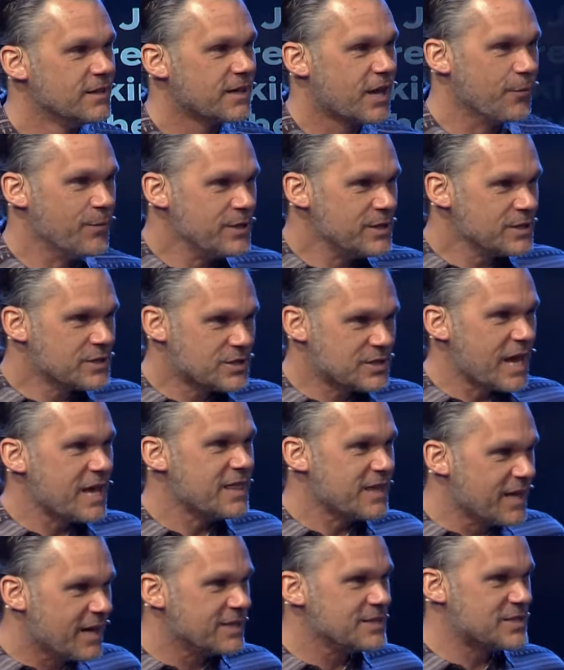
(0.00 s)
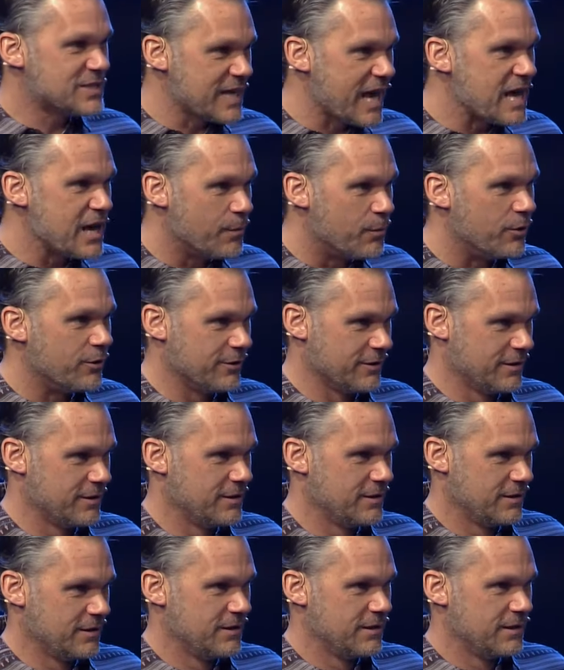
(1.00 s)
Can we just say the unsayable?
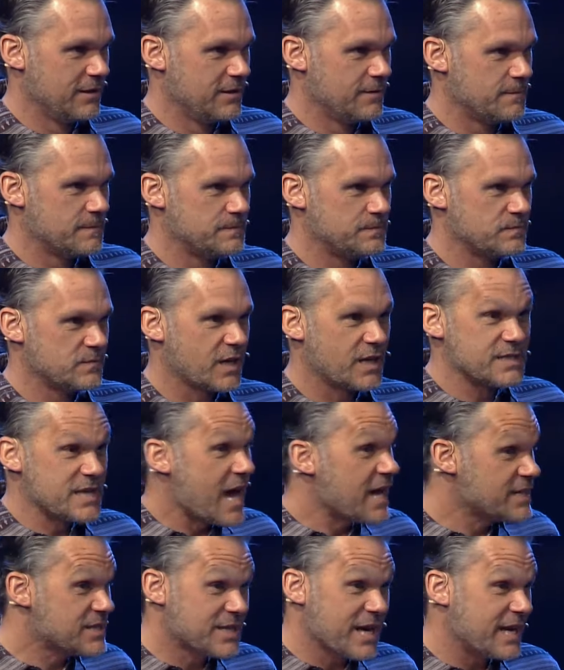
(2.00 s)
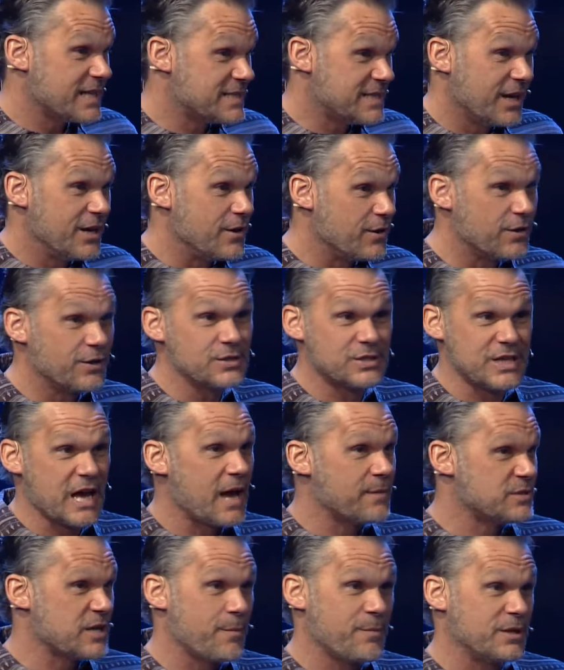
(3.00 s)
Because I just got to tell you, there's
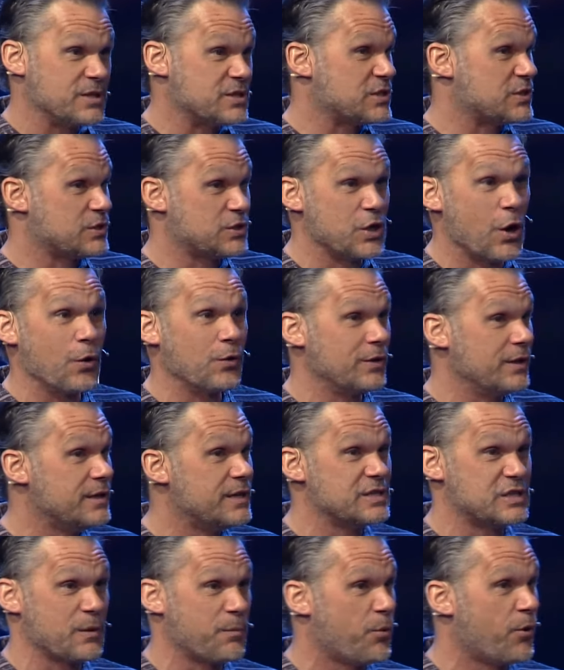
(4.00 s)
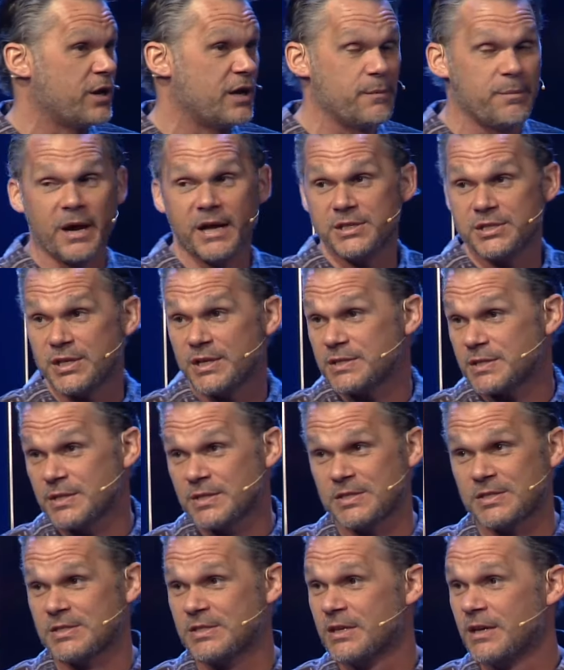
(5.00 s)
times I've been totally disappointed by
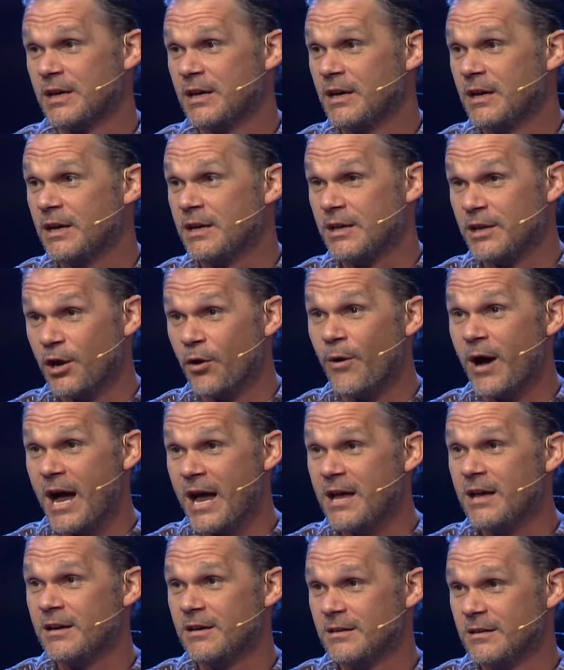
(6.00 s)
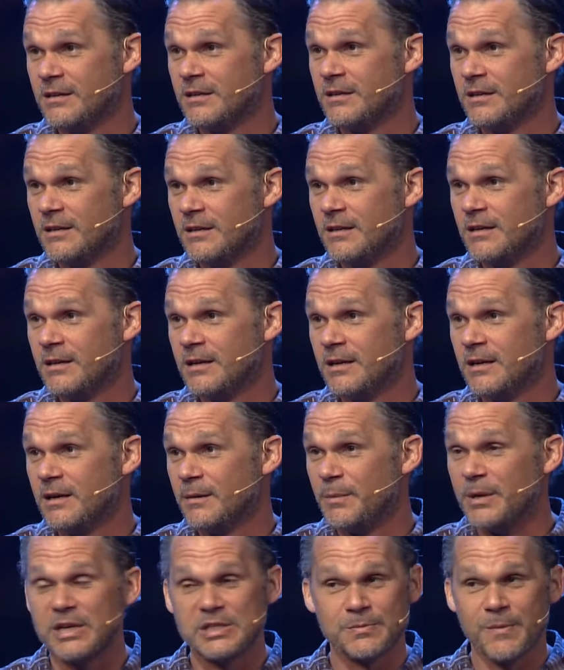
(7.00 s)
Jesus. You know why?
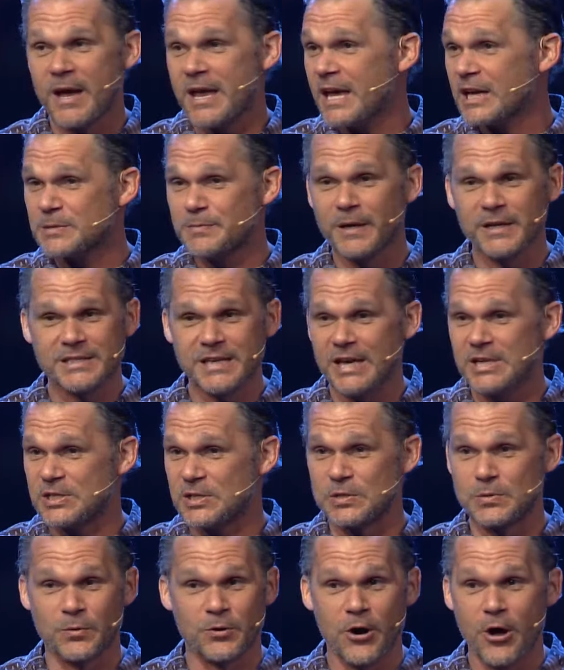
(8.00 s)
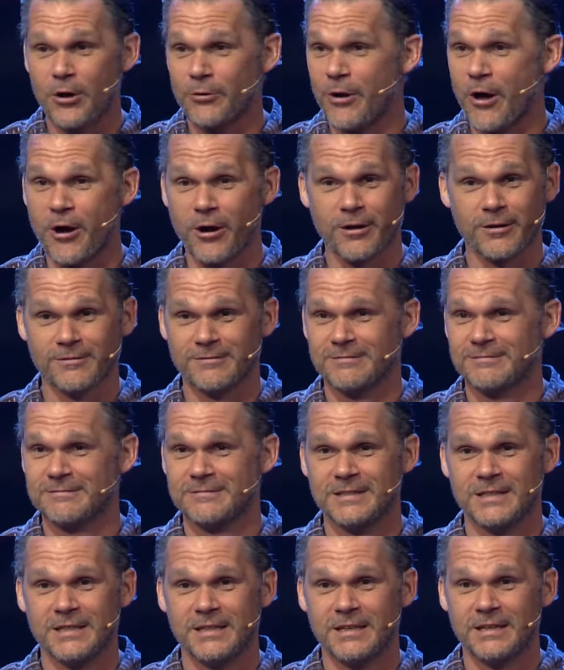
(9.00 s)
Because my expectations were all wrong,
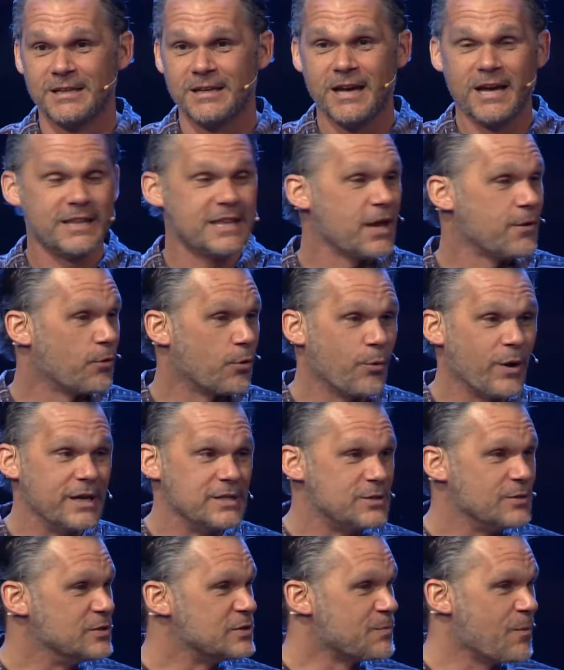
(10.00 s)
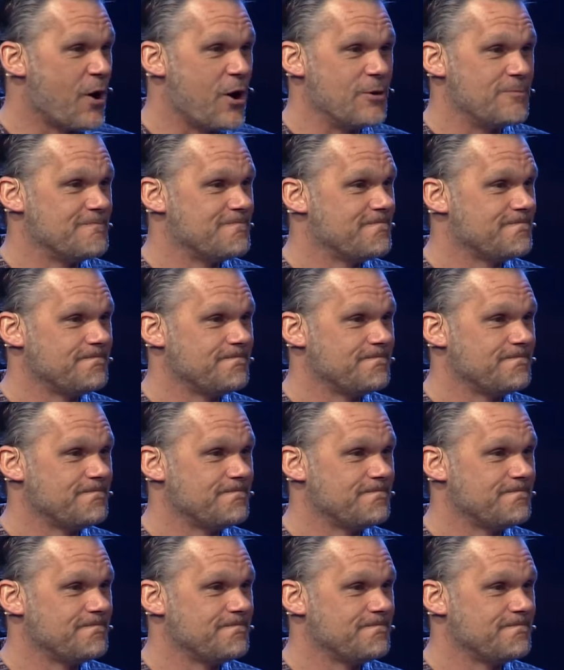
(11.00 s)
and they were way too small.